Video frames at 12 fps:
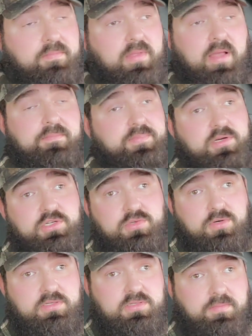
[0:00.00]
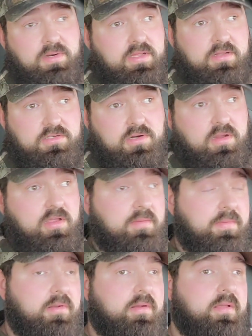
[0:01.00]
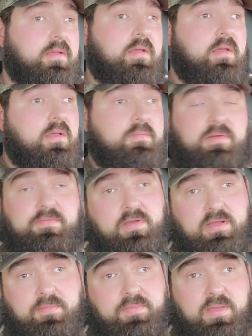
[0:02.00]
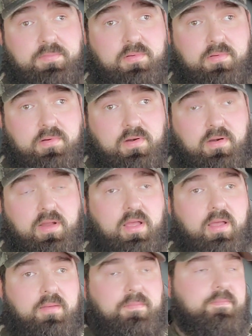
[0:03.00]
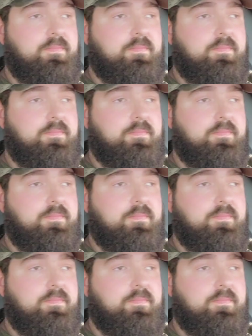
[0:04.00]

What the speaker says: I'm pretty sure it's somebody in the trucking community, but fucking people are,